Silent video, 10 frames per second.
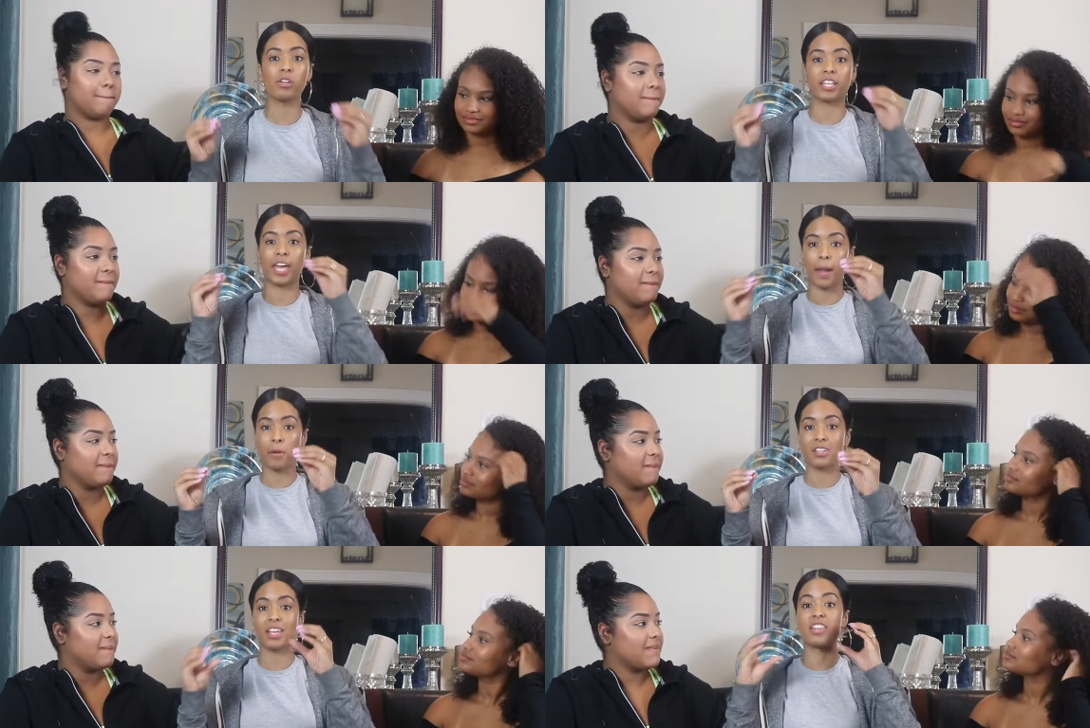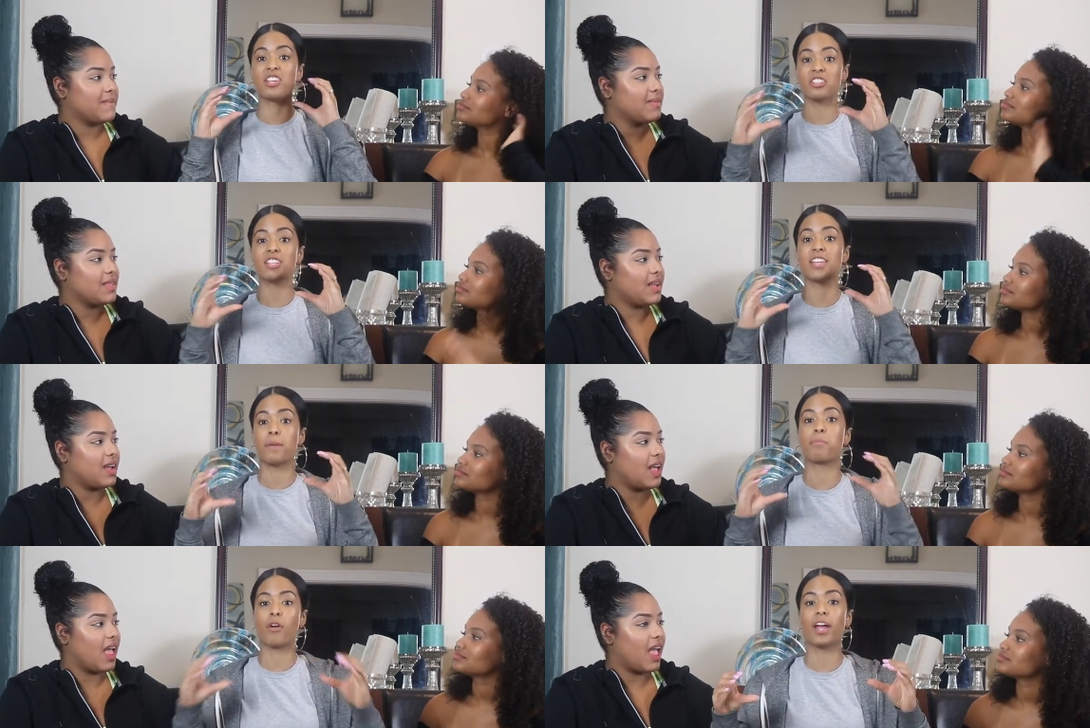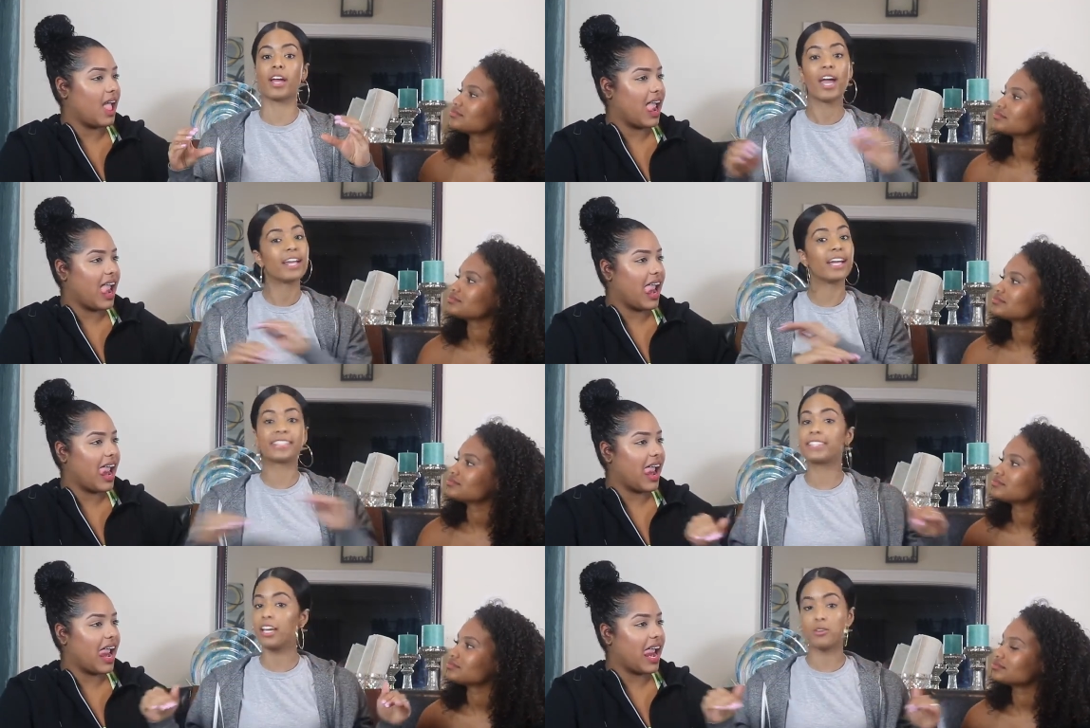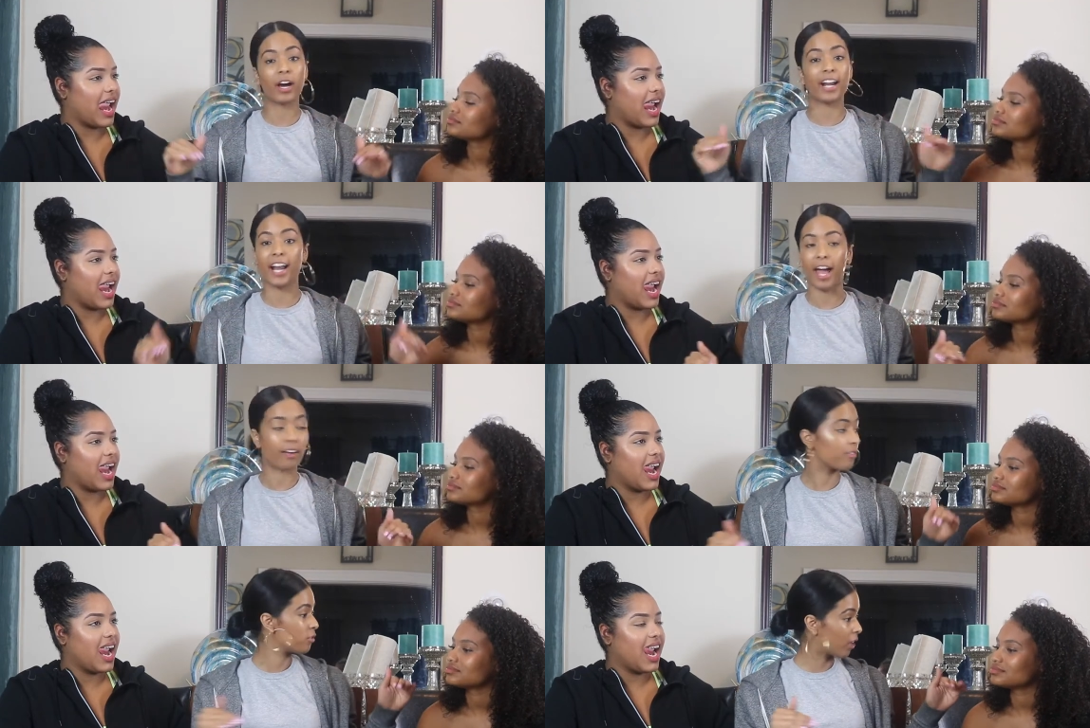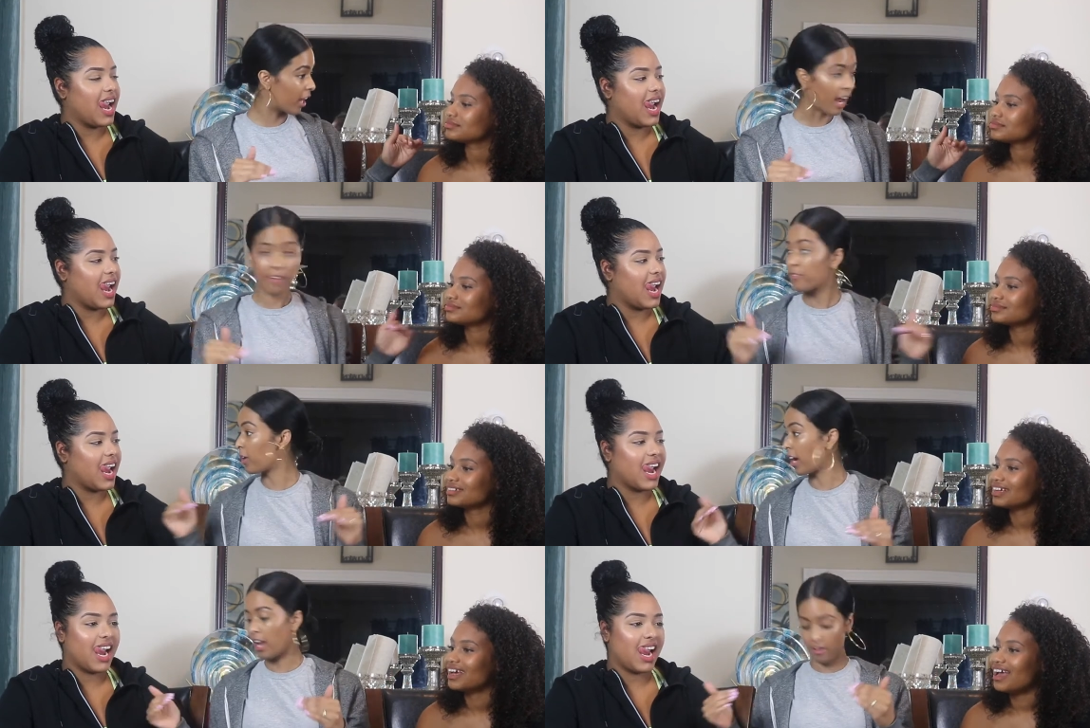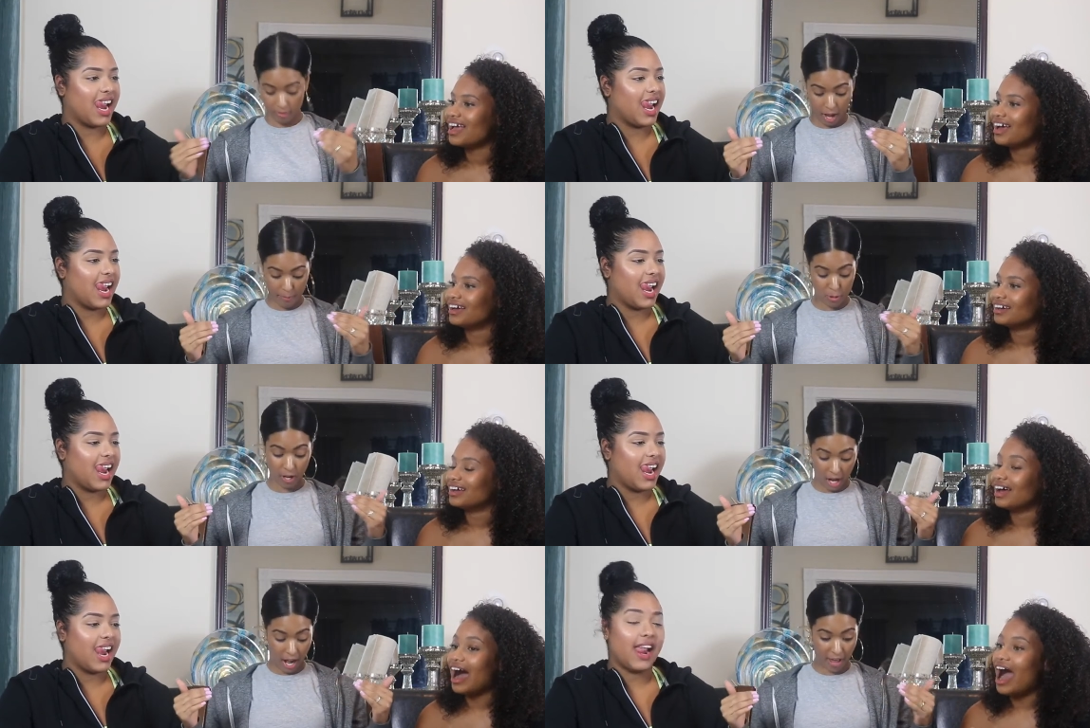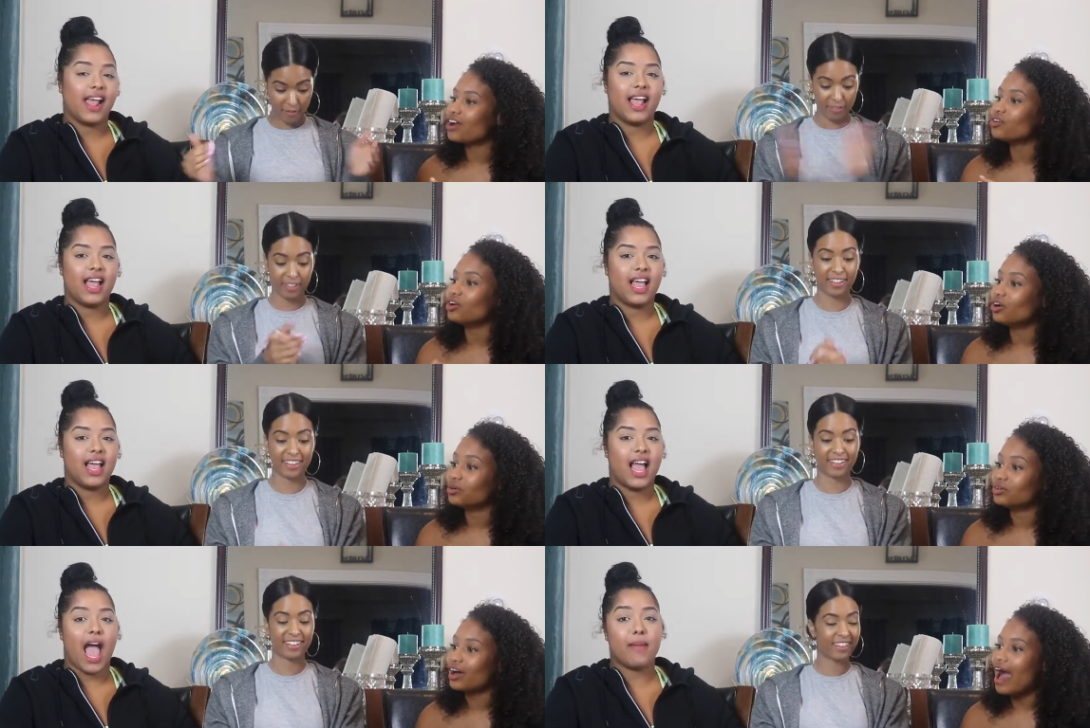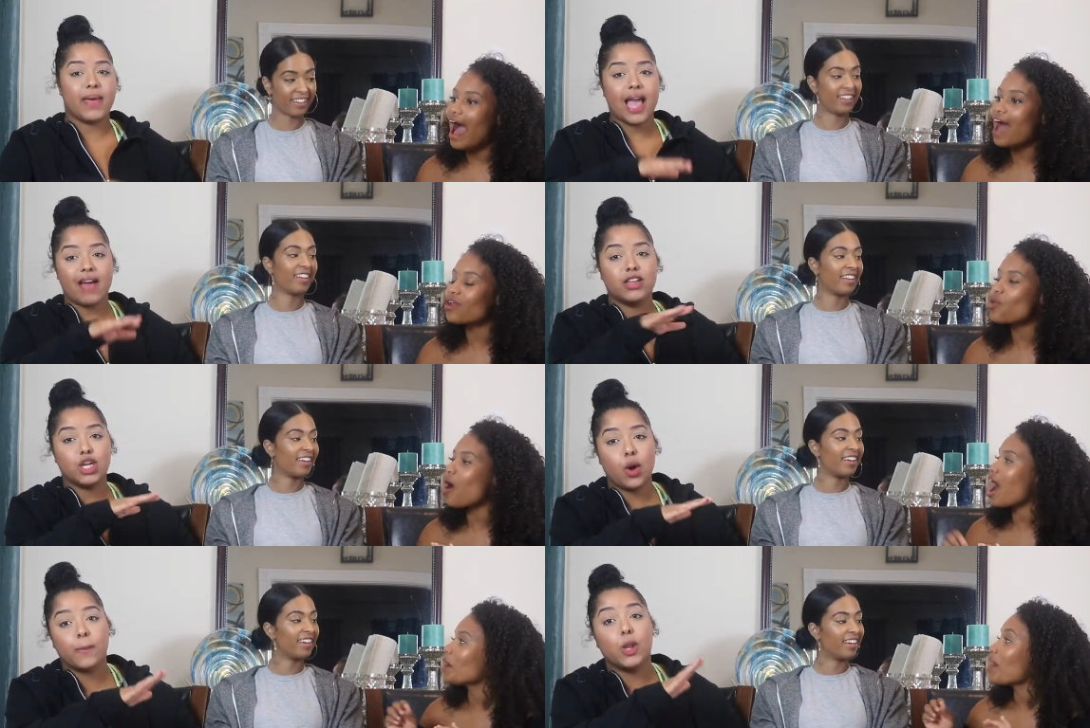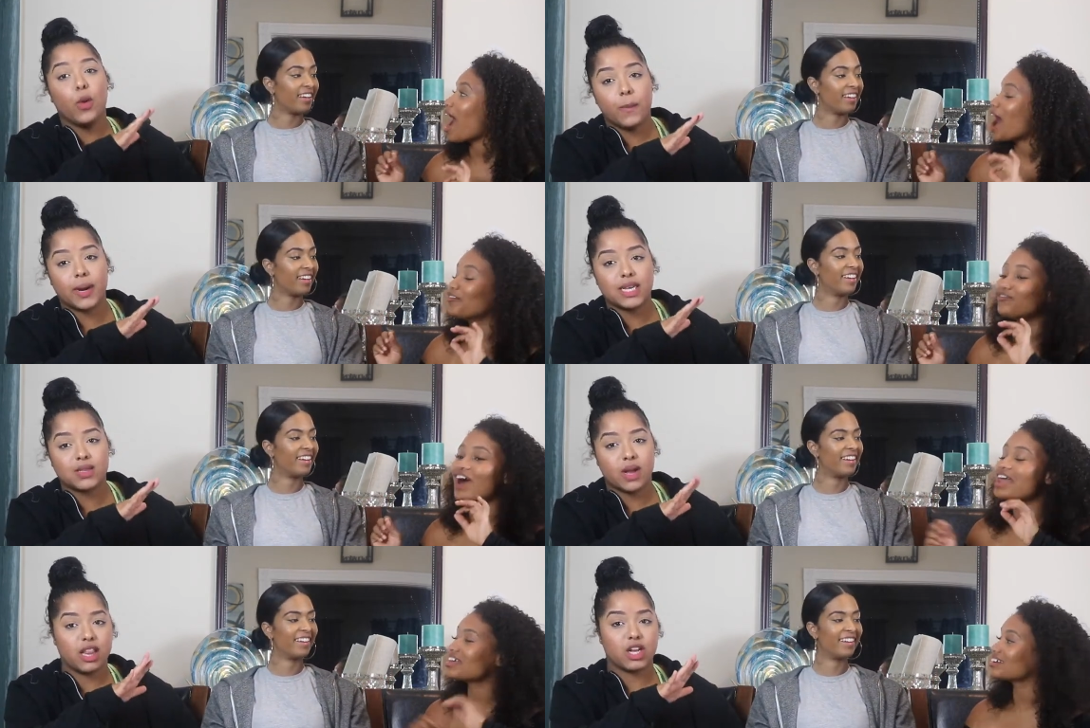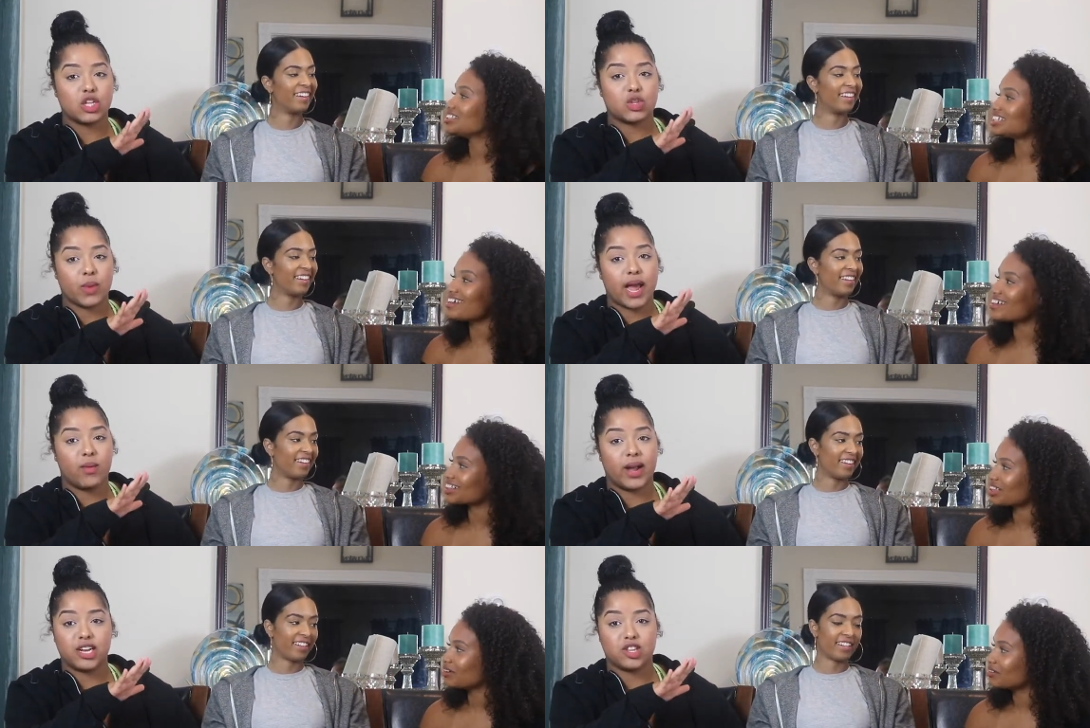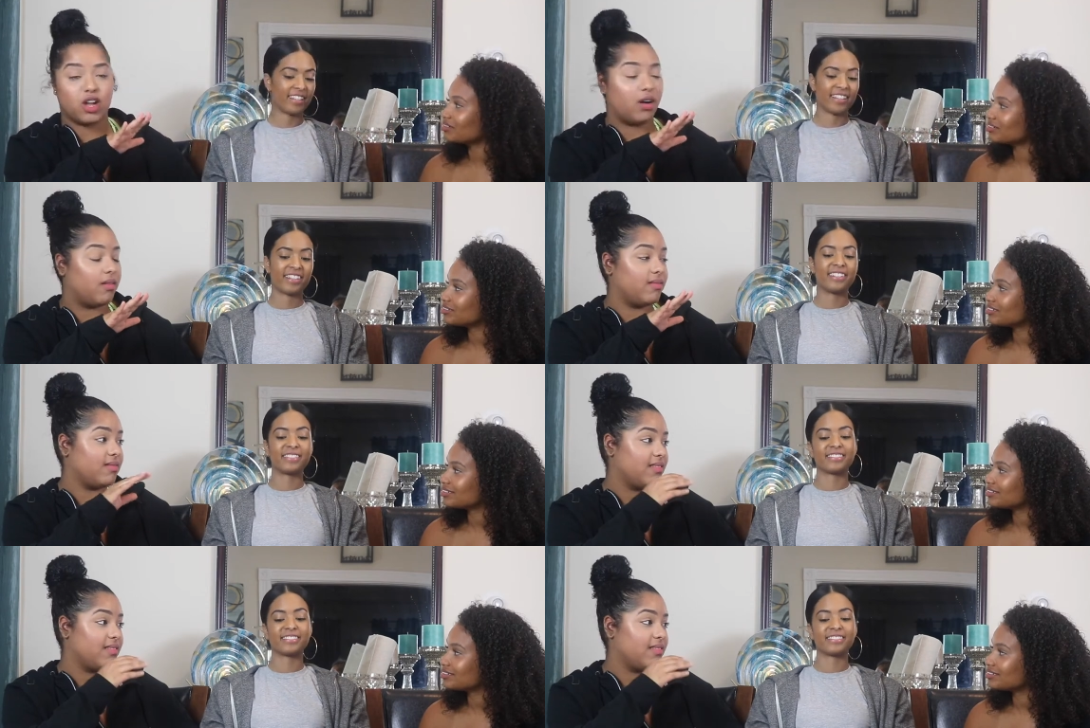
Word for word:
Speaker 1: with the camera and say this is a prank, that's it. You gotta laugh. You gotta laugh. You gotta laugh. I mean, you gotta laugh. I don't know. I may I have
Speaker 2: a little bloopers, a little swear words though.